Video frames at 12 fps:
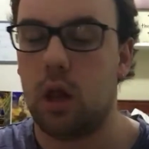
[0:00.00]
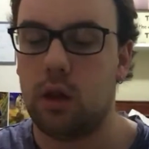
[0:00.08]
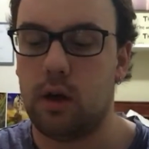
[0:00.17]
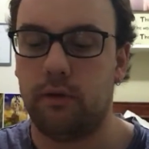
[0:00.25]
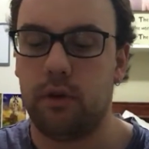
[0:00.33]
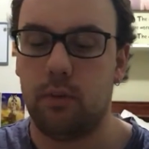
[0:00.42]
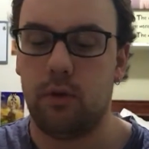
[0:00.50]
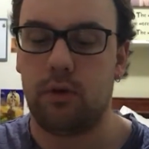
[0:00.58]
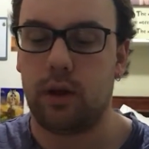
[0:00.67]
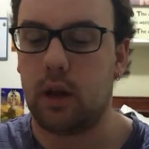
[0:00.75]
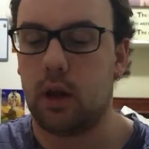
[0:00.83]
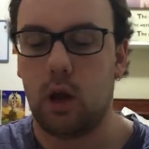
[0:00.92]
Loved the
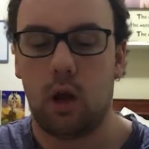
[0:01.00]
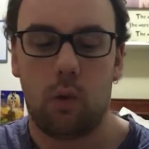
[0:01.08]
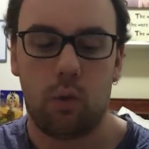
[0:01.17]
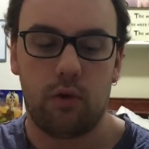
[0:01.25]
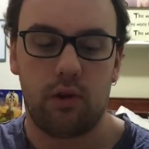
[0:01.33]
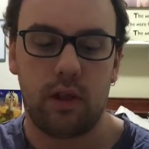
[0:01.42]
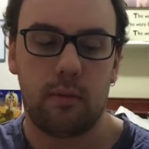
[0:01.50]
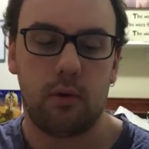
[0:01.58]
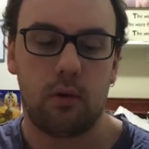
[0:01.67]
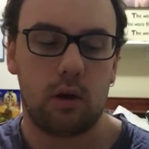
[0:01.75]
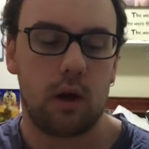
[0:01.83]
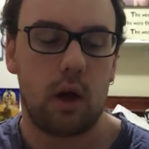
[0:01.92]
movie, want to read the
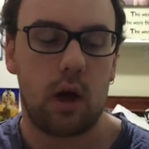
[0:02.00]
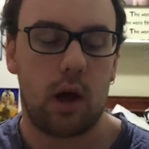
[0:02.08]
book.